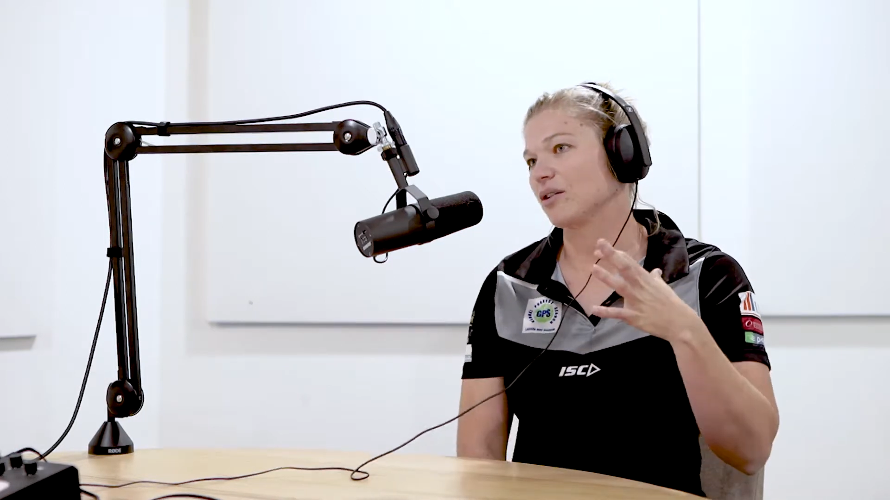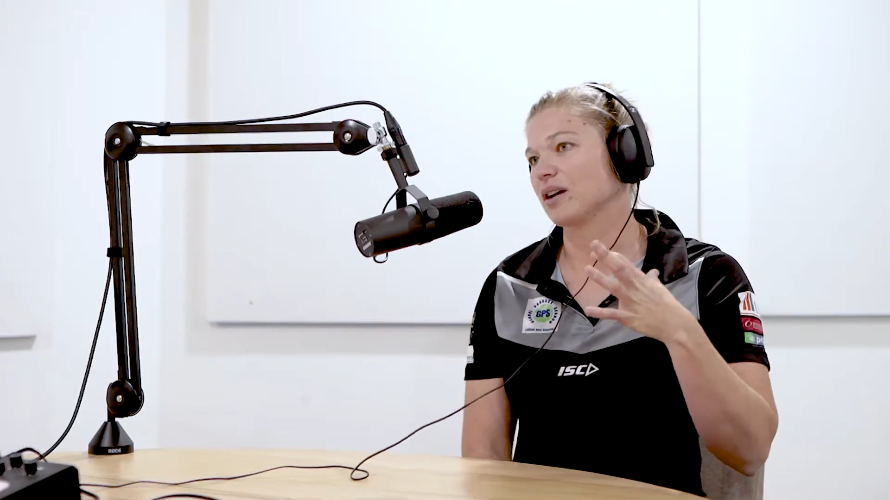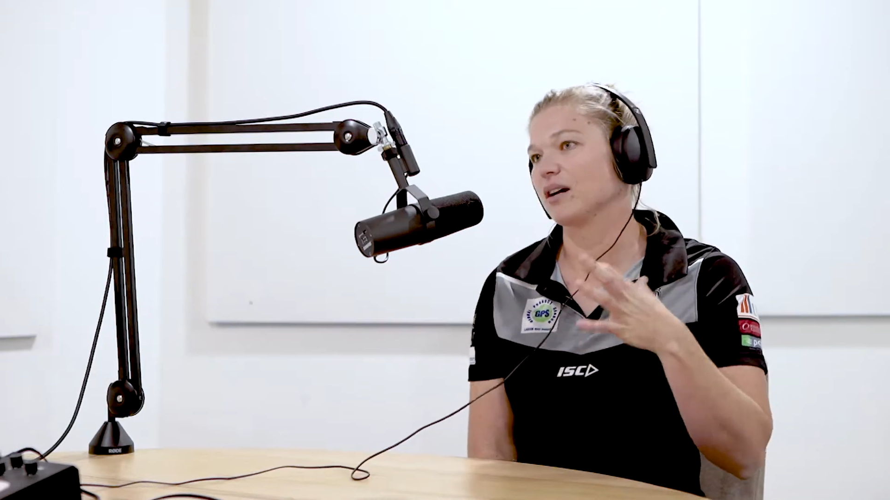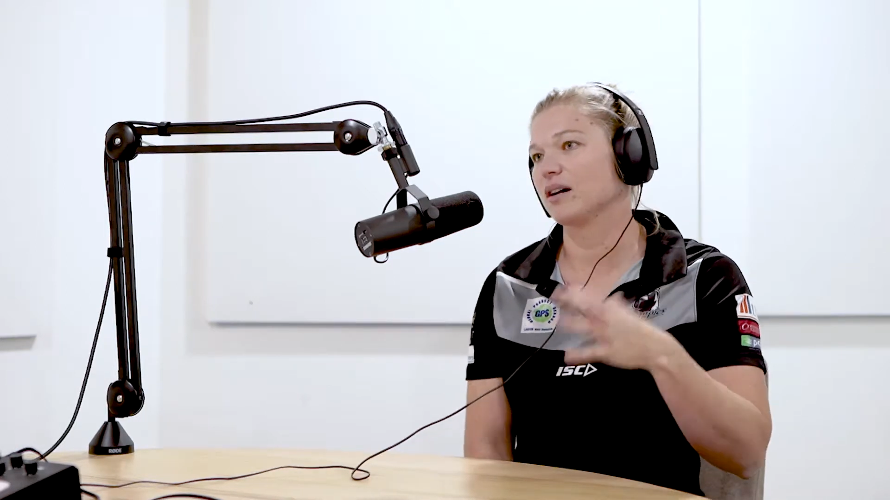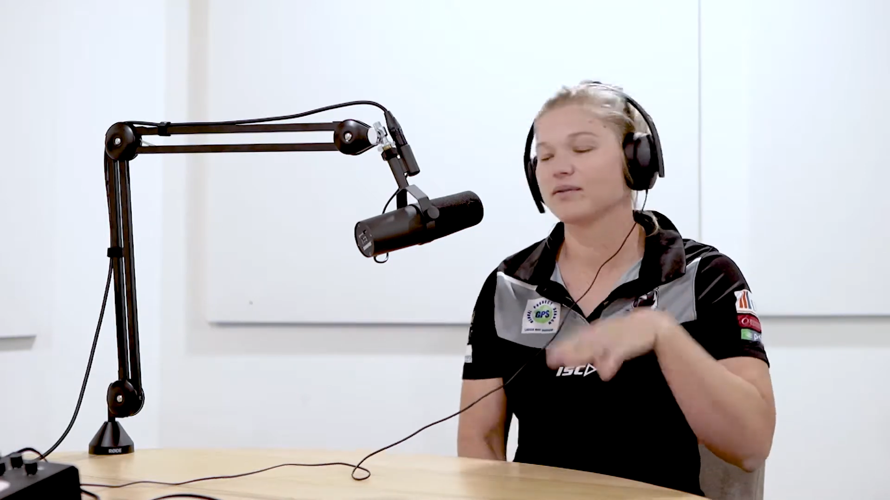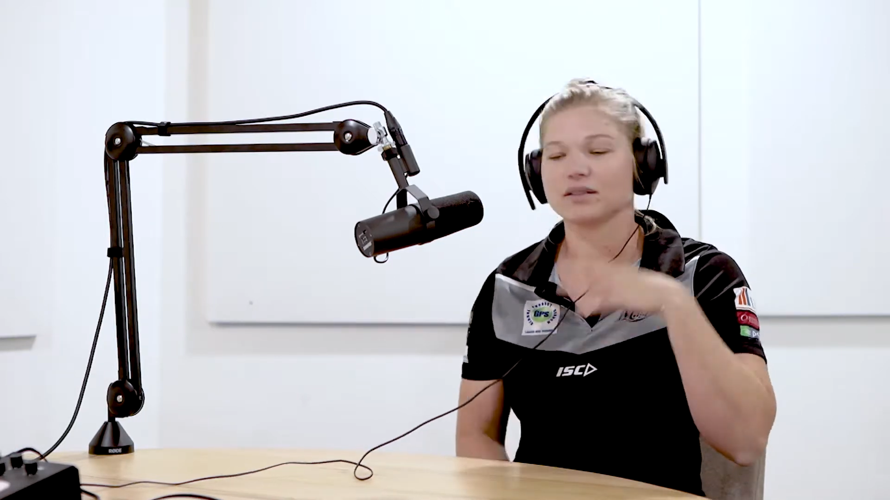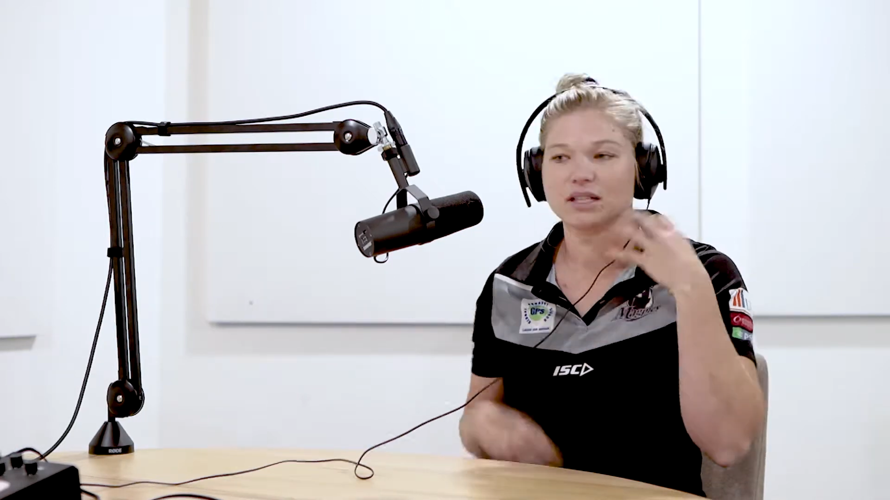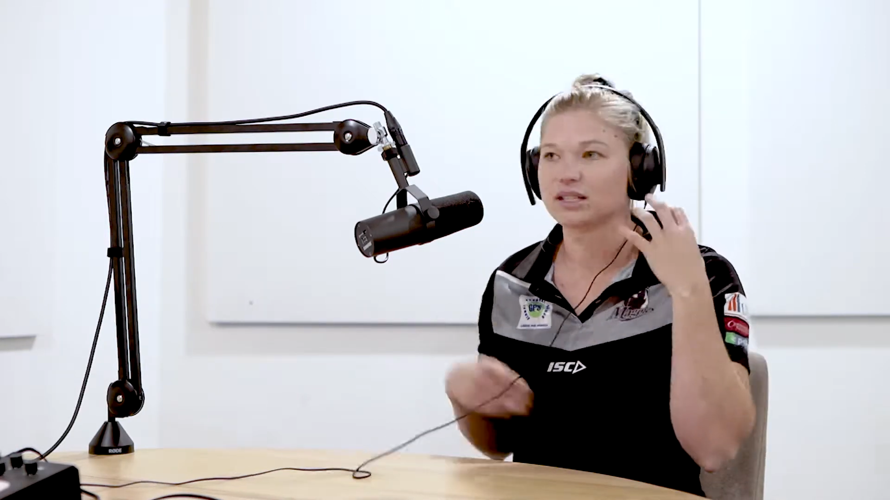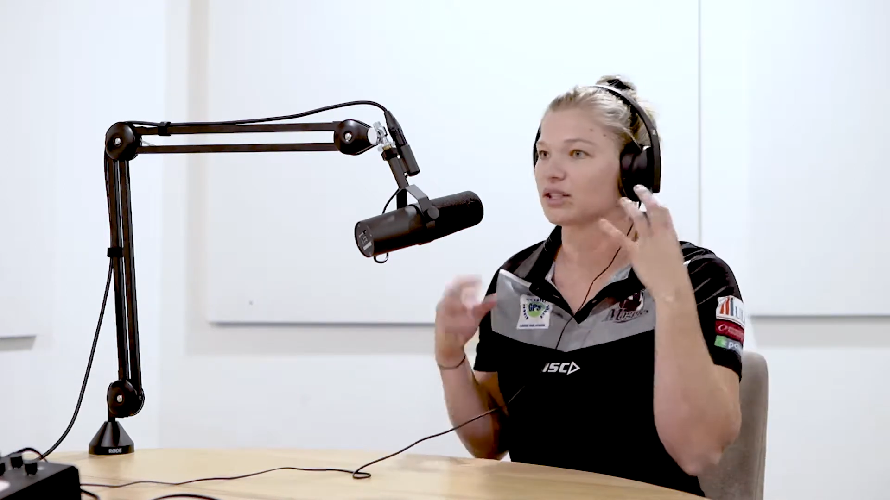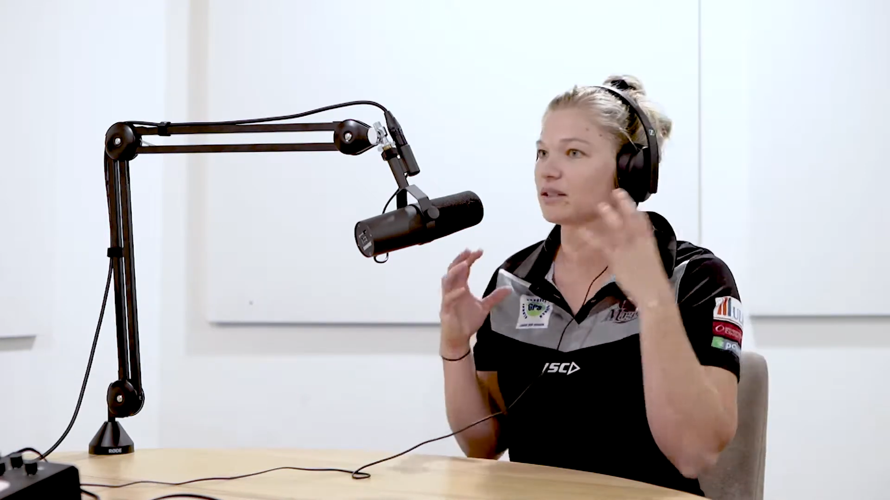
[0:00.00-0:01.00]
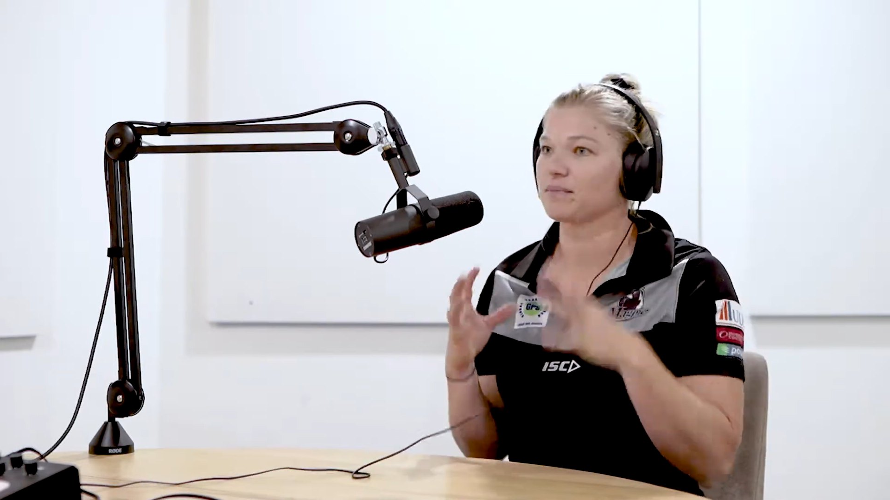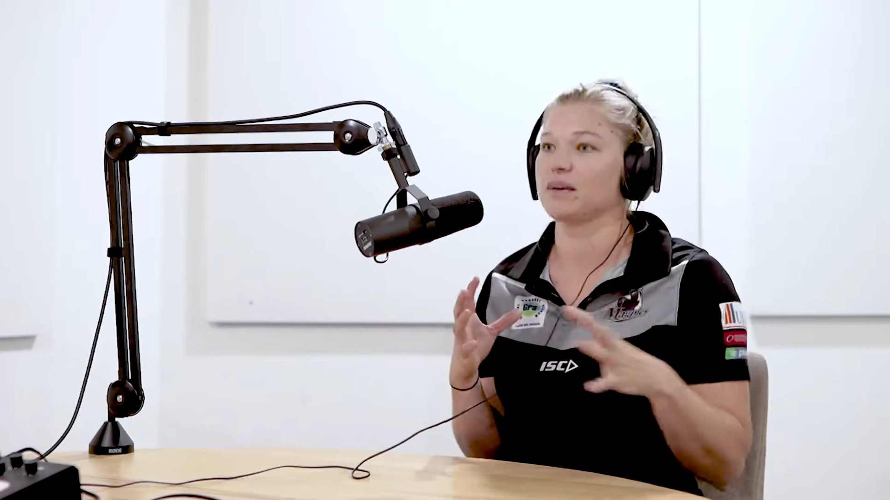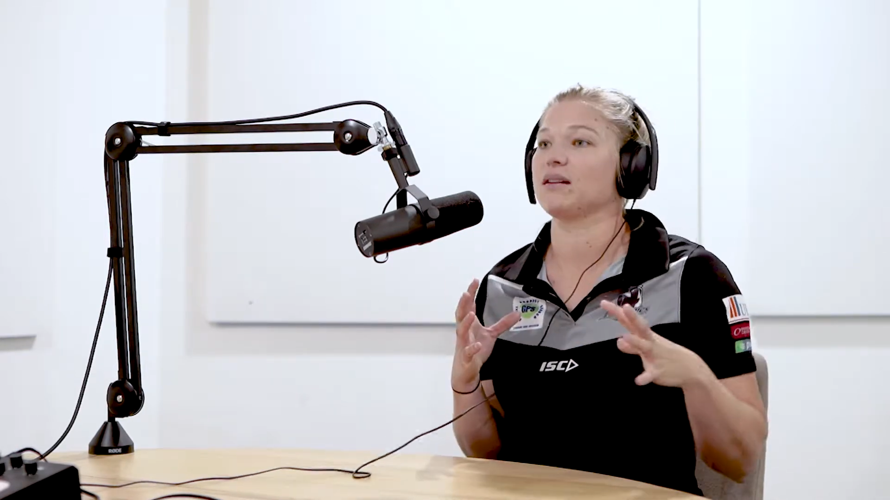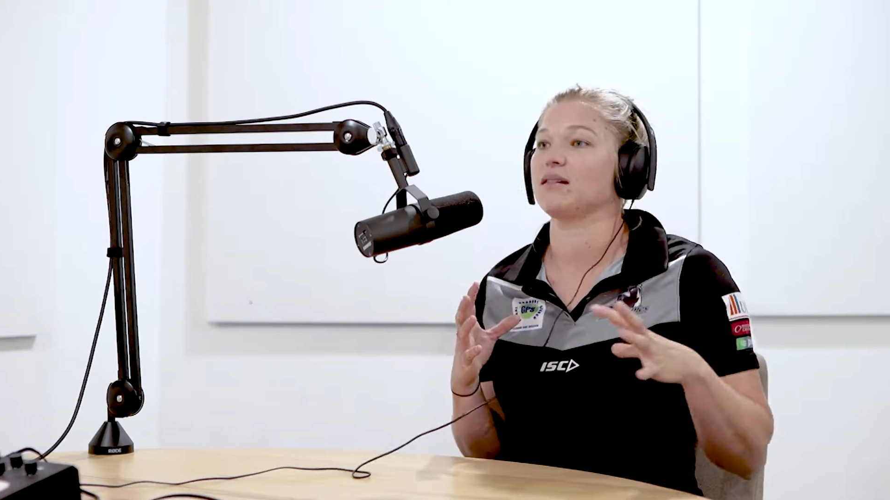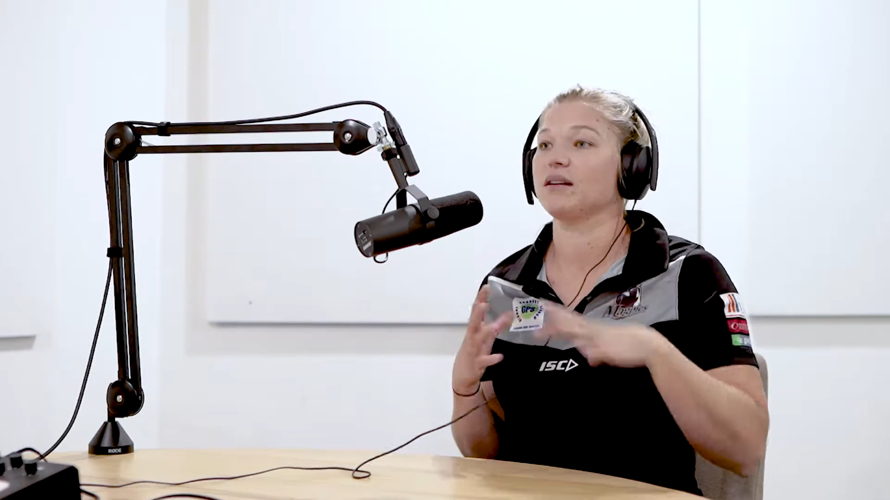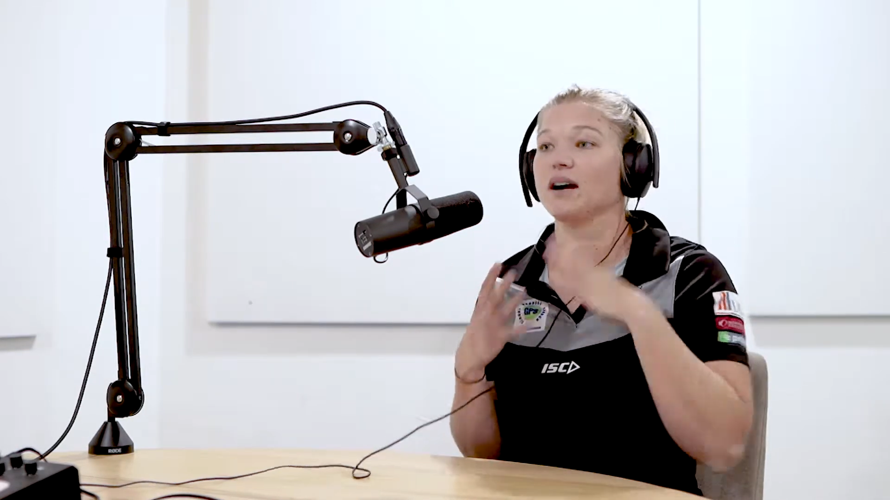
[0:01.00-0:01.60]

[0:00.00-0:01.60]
and a half. It's just me.